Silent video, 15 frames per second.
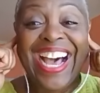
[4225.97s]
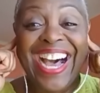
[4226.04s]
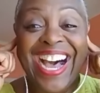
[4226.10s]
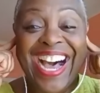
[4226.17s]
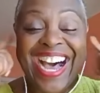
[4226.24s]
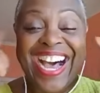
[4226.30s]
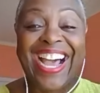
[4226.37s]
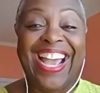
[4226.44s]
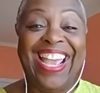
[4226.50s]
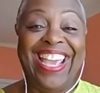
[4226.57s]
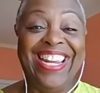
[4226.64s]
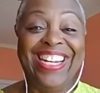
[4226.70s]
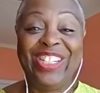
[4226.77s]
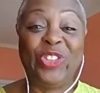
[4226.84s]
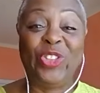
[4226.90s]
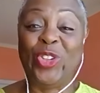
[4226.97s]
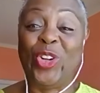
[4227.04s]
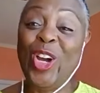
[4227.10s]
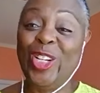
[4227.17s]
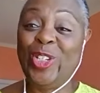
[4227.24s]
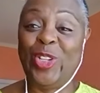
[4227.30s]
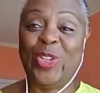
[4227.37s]
and is
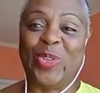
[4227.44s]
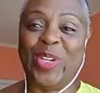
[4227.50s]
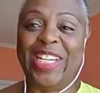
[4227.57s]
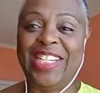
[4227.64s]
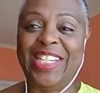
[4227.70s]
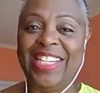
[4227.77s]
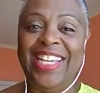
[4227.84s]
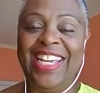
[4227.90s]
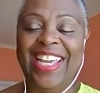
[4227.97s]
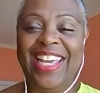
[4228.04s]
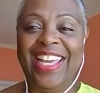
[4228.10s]
drawn to it.